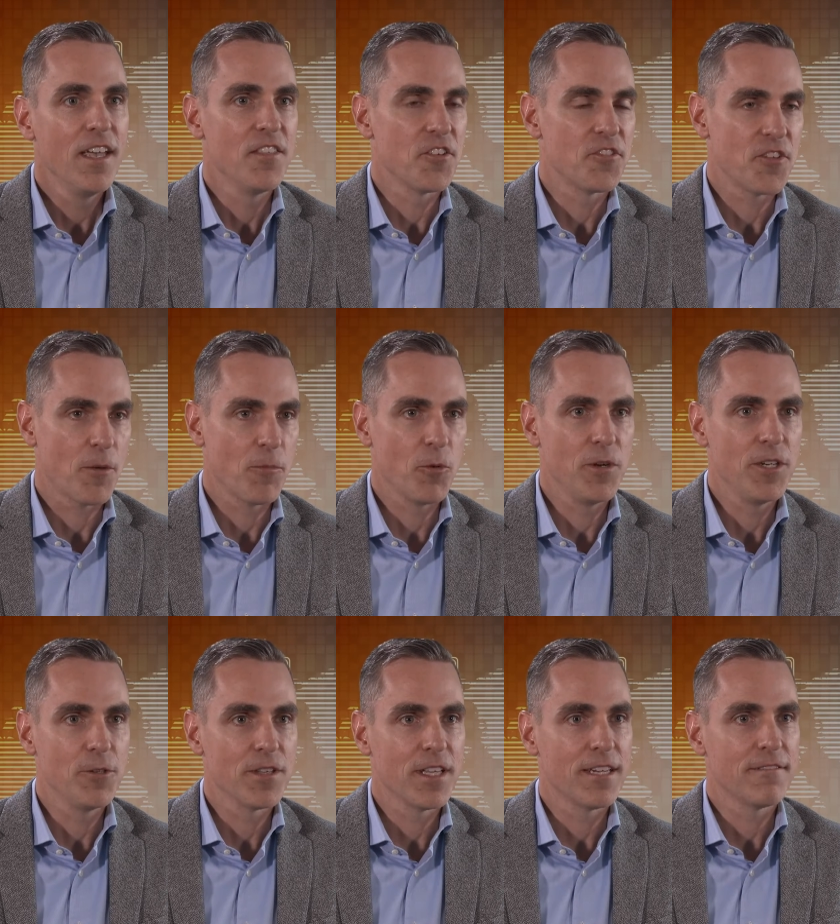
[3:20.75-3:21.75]
In the summer, we
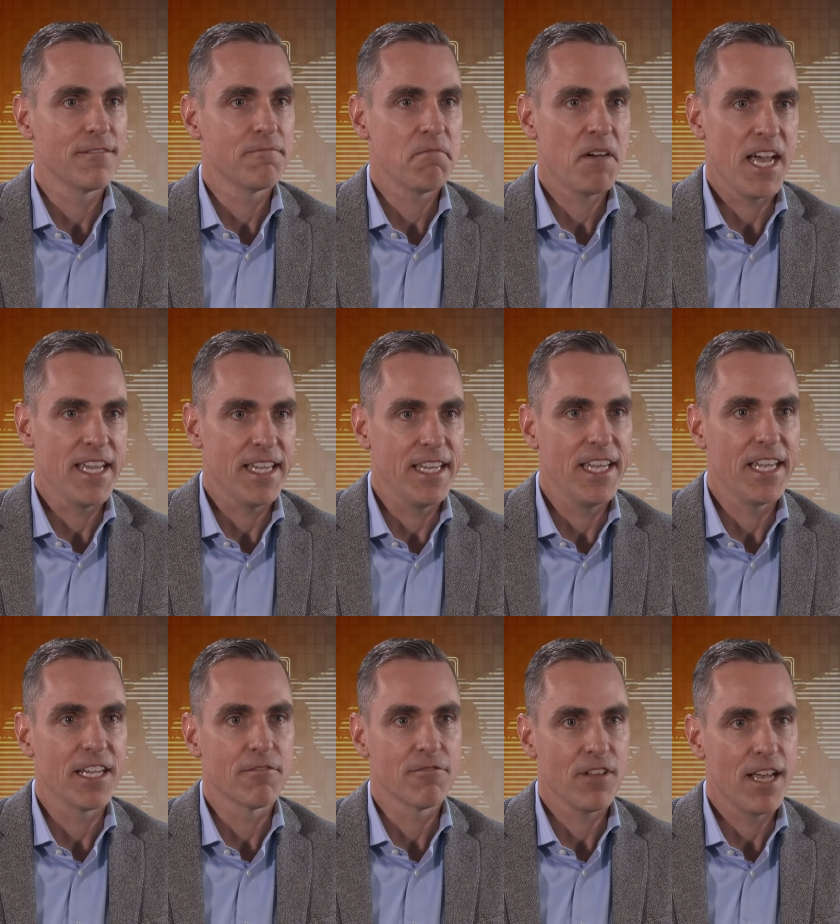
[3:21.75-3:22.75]
do a lot of
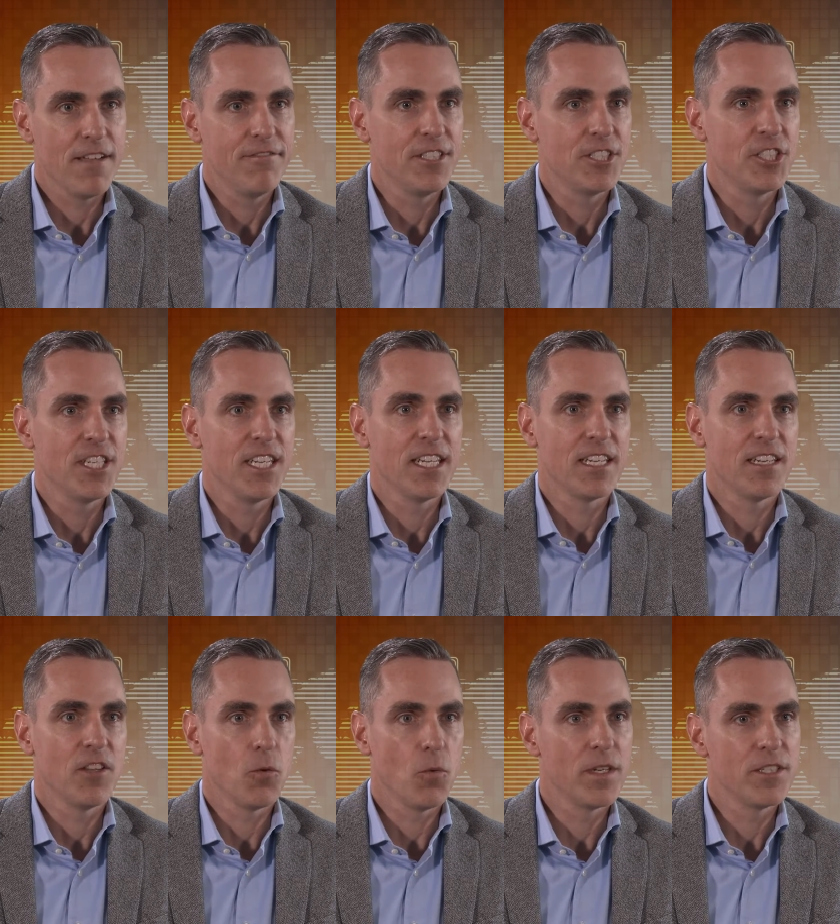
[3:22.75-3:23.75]
hiking and fly fishing, and
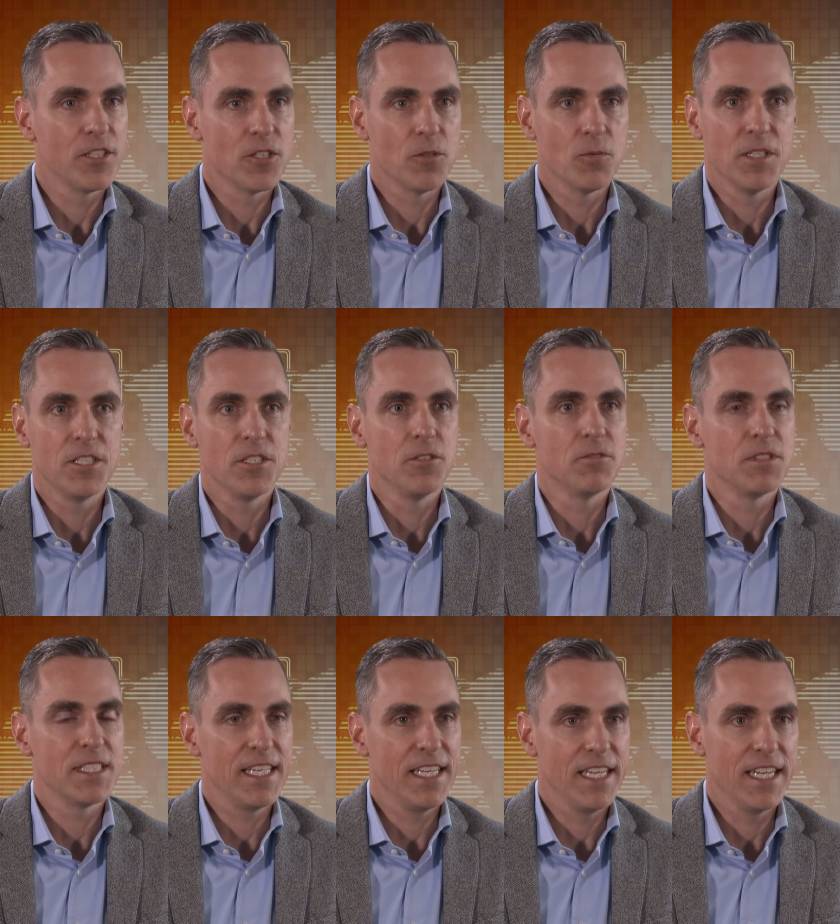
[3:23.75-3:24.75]
in the winter, we do
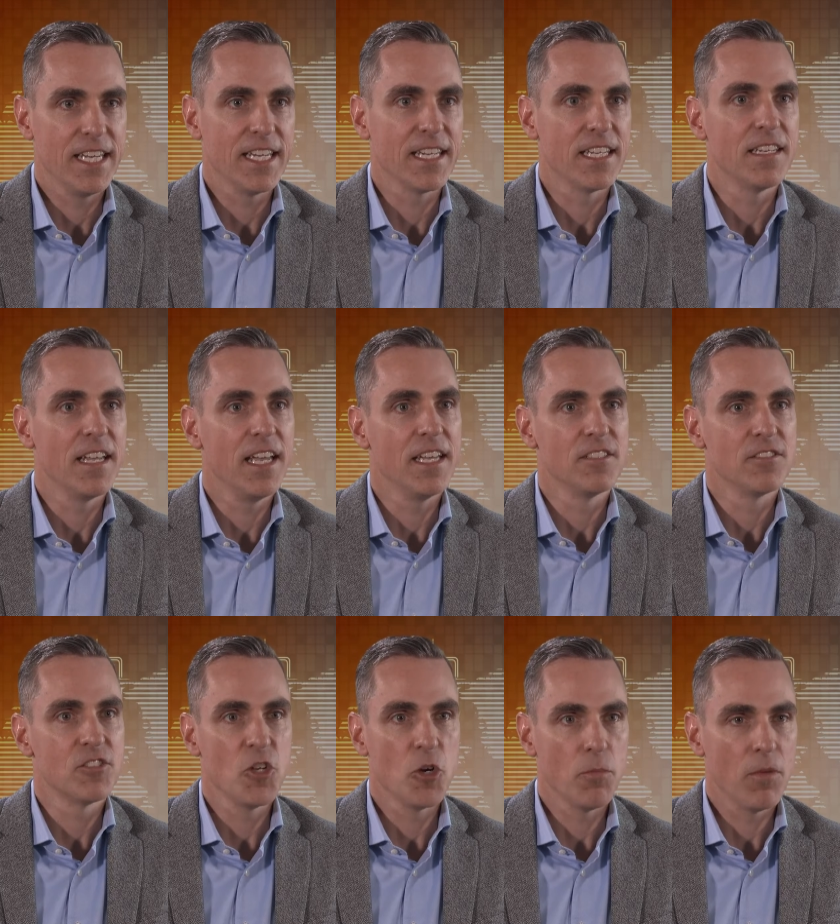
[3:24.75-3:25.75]
skiing and
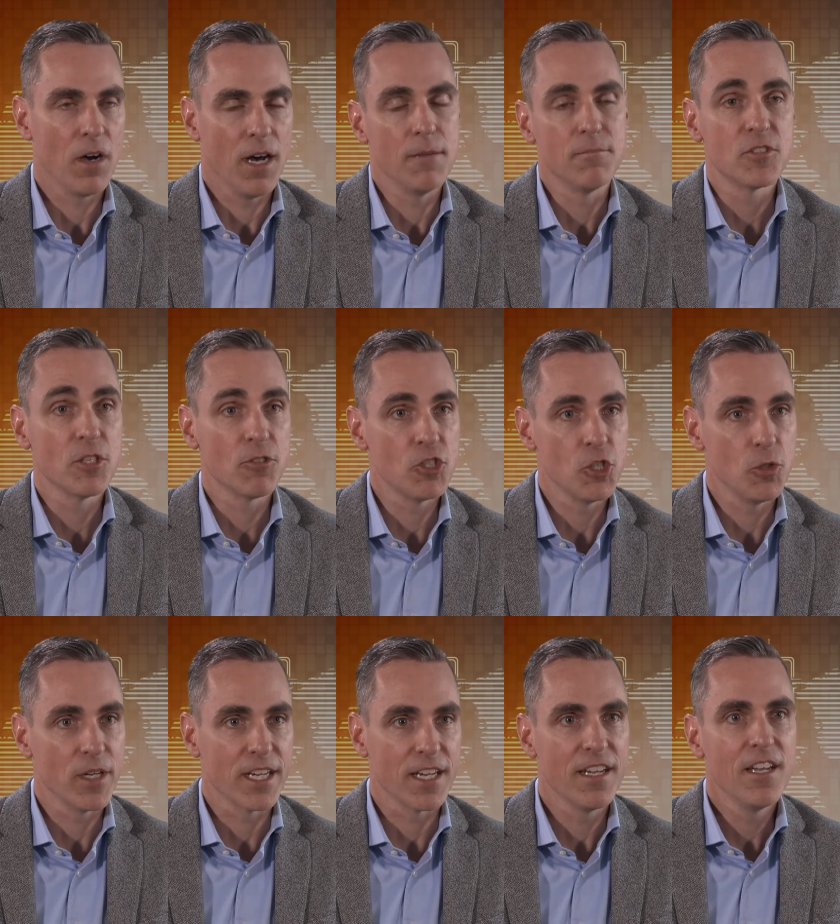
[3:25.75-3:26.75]

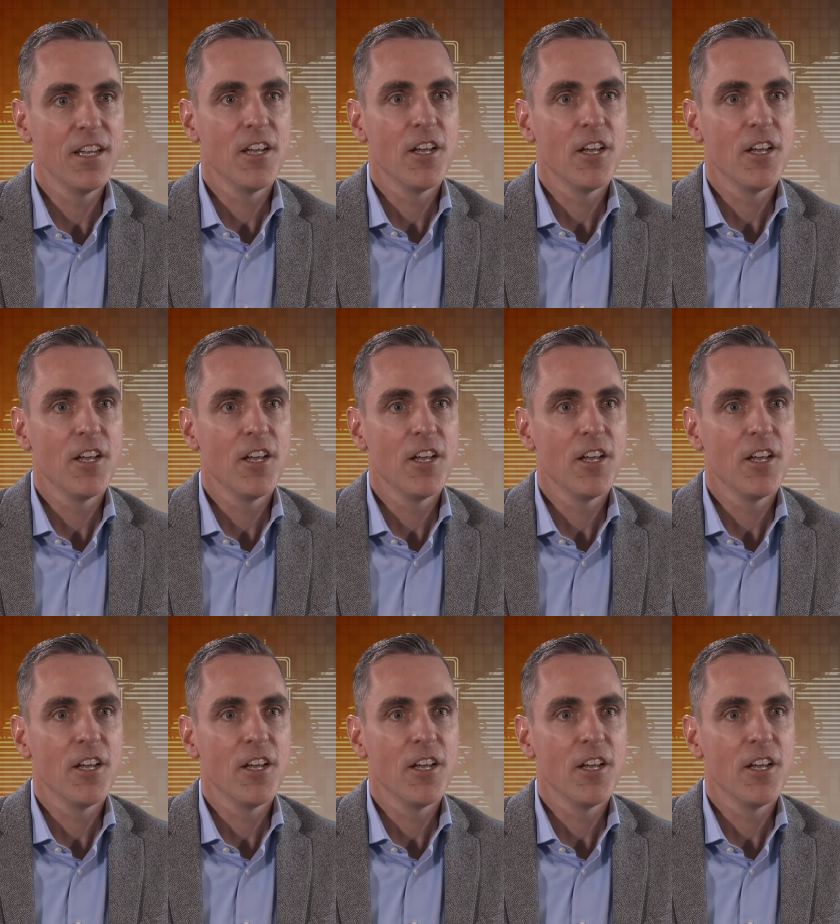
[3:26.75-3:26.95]
snowshoeing.